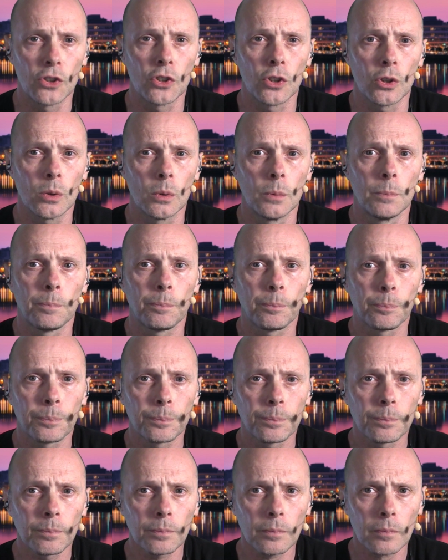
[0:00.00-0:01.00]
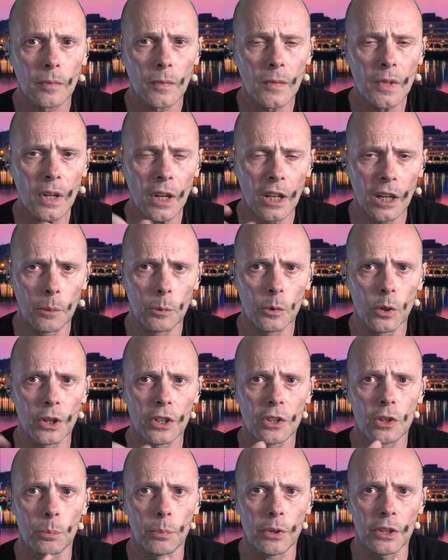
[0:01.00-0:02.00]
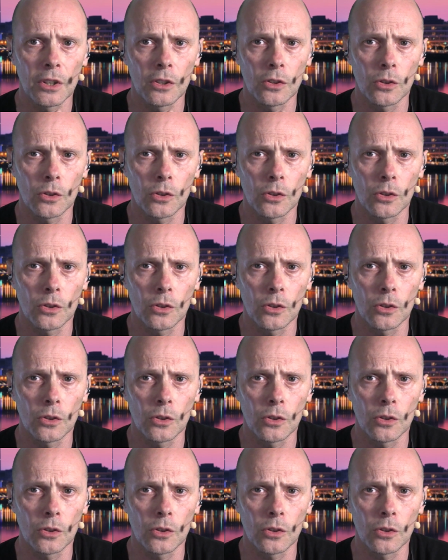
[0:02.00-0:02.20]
show, and I'm going to put